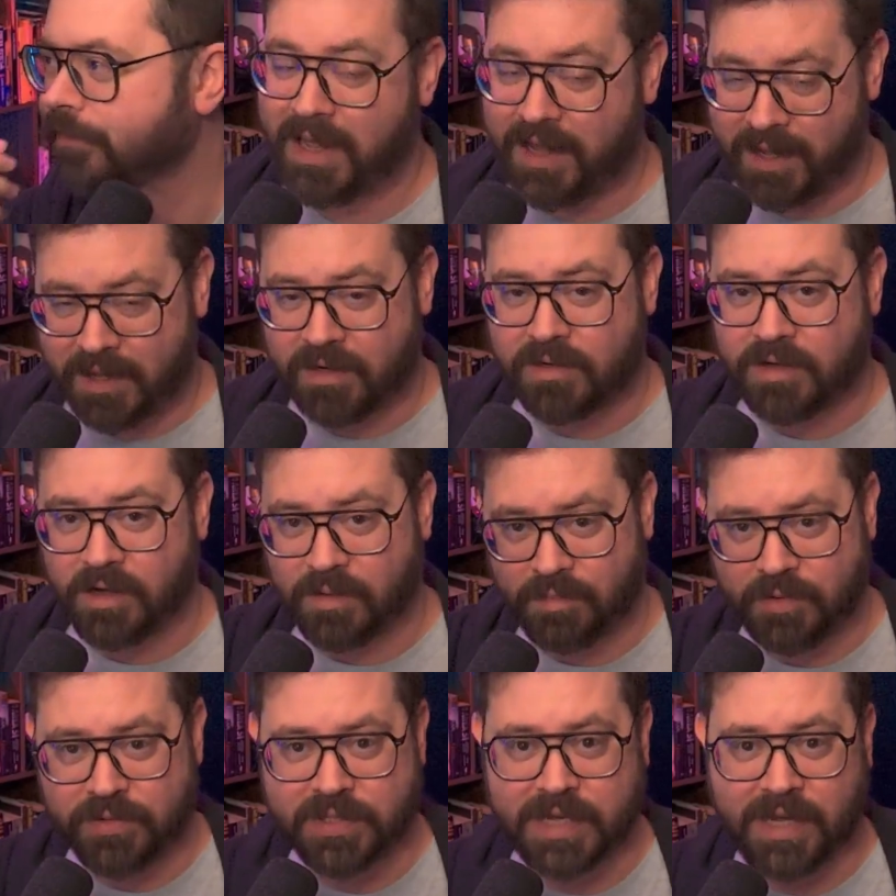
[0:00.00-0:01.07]
And on
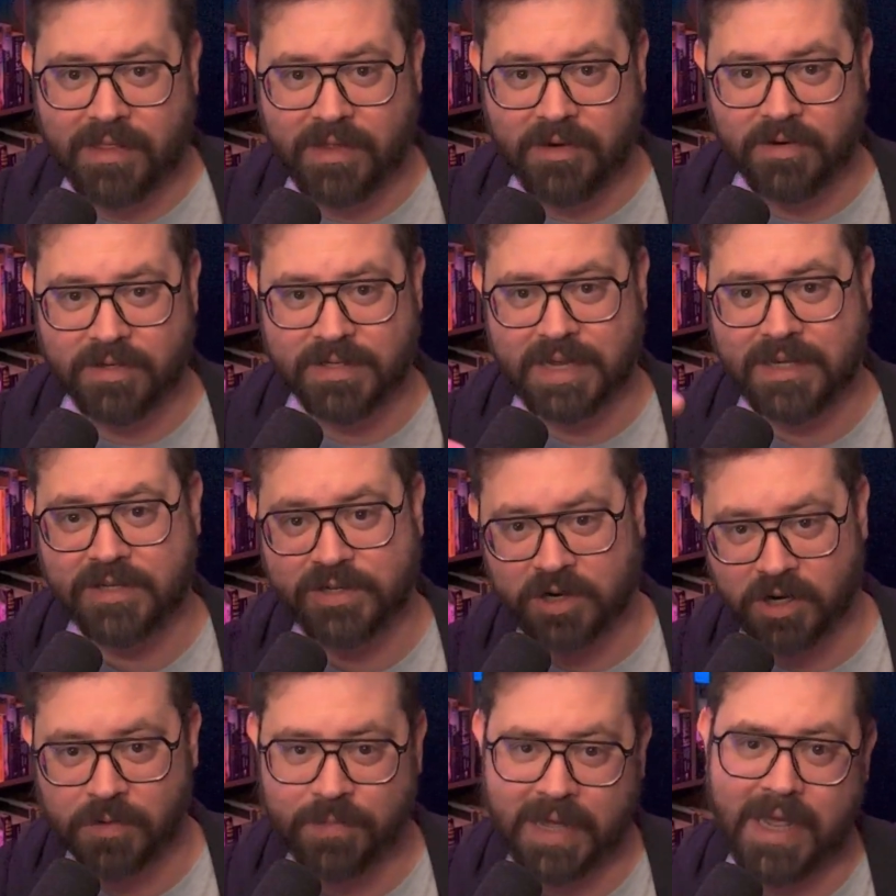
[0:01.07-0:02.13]
Blue Sky, there is a
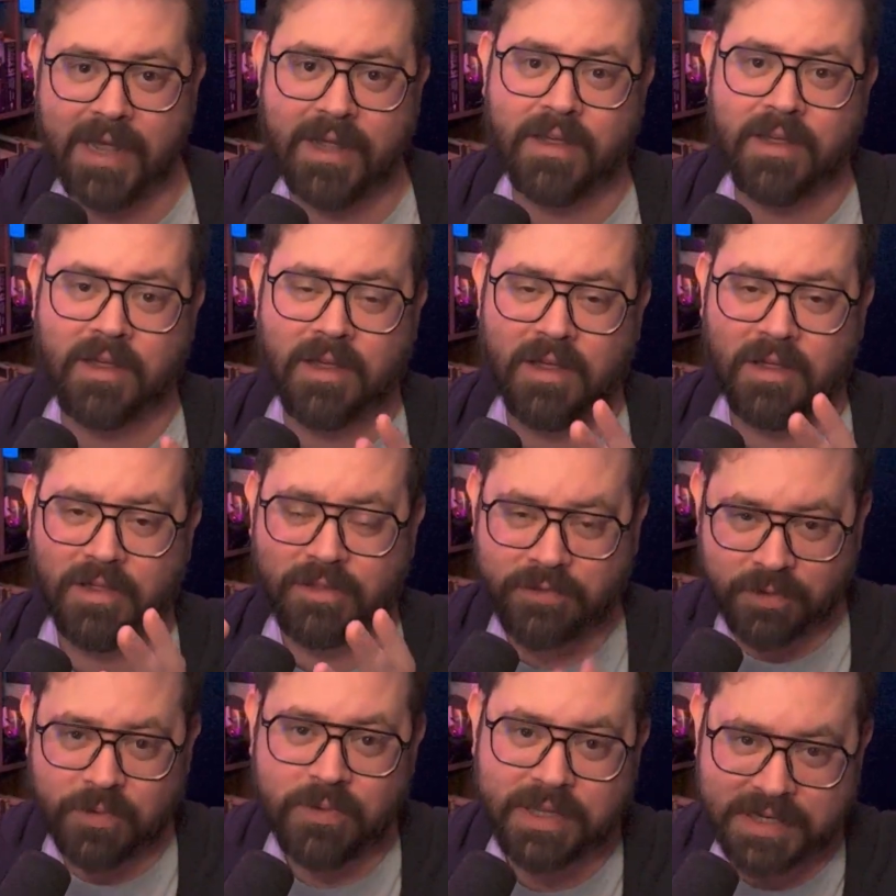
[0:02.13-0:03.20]
starter pack
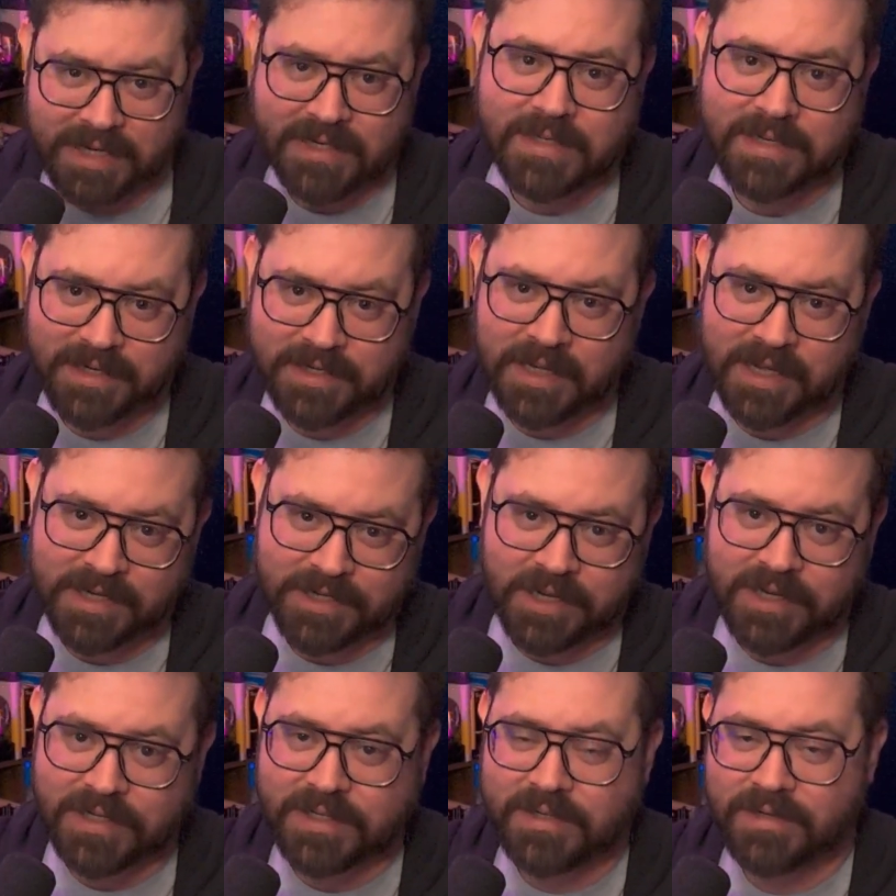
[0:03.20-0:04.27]
through the Destiny
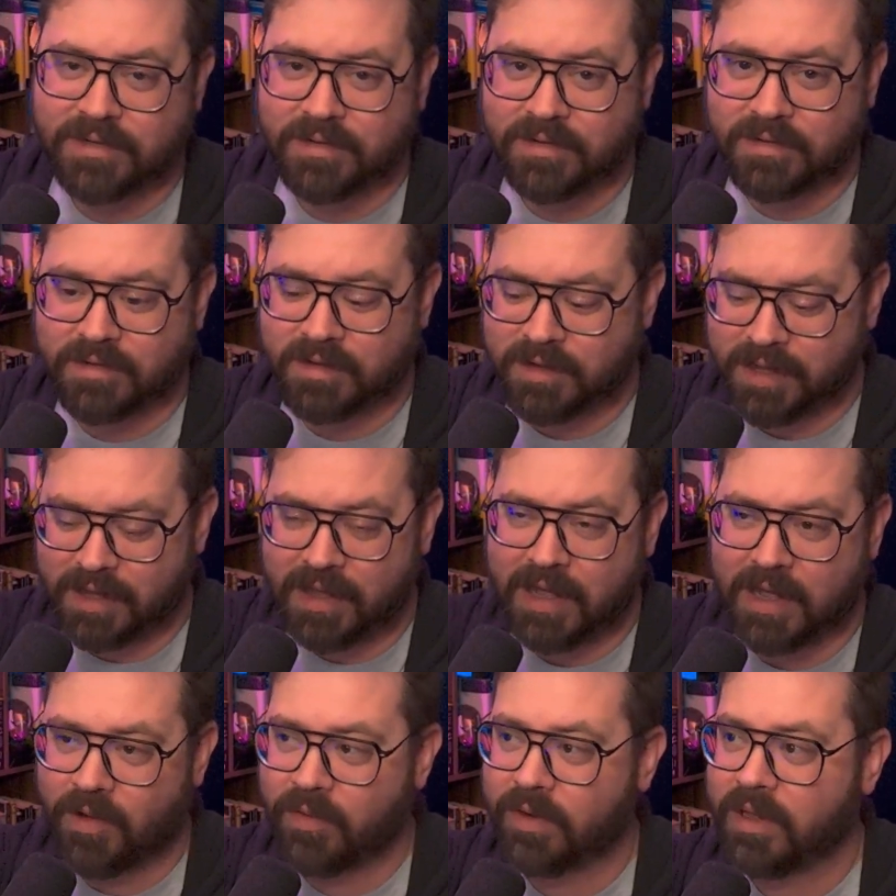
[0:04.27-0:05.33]
Digest
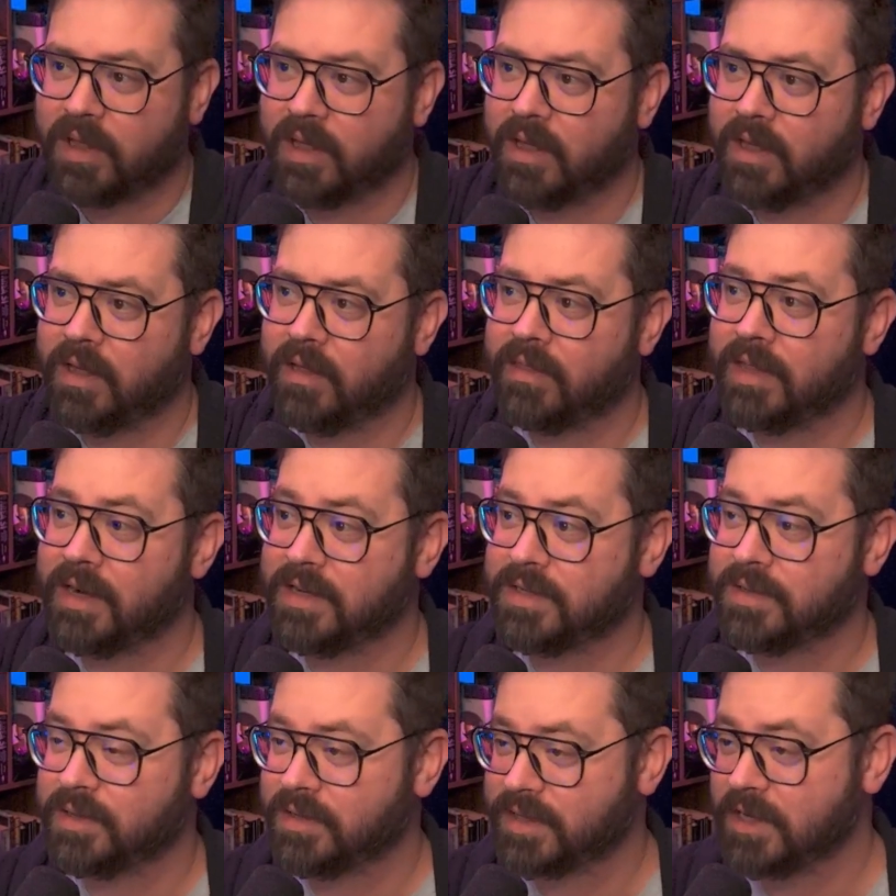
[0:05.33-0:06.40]
account that
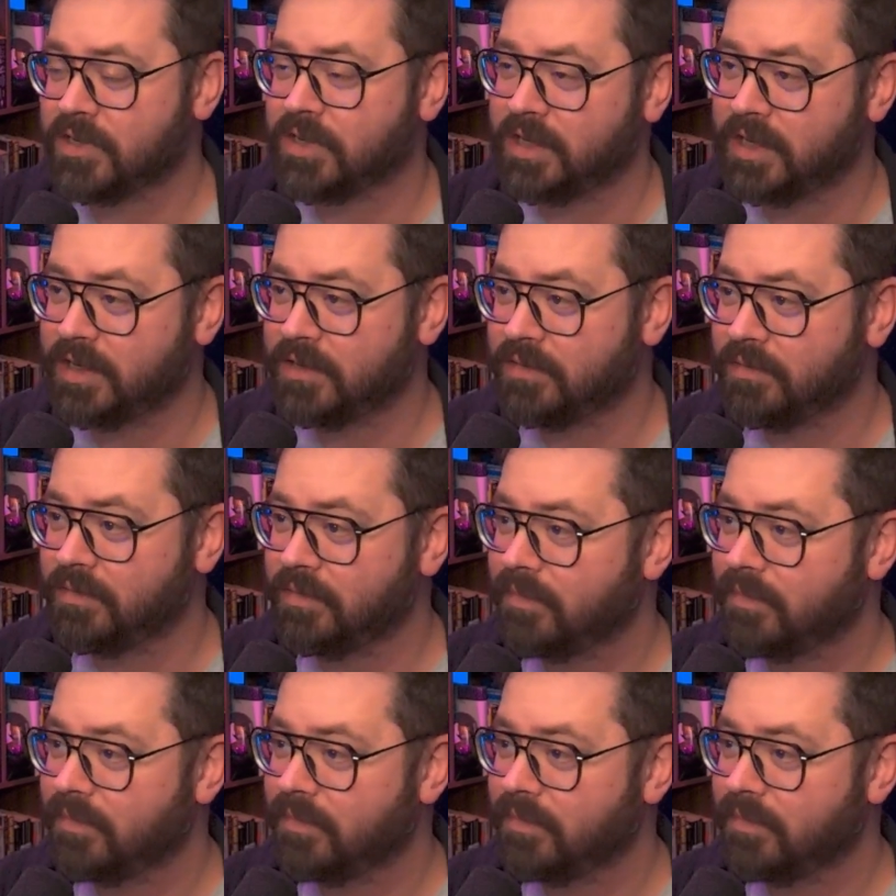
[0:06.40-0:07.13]
is essentially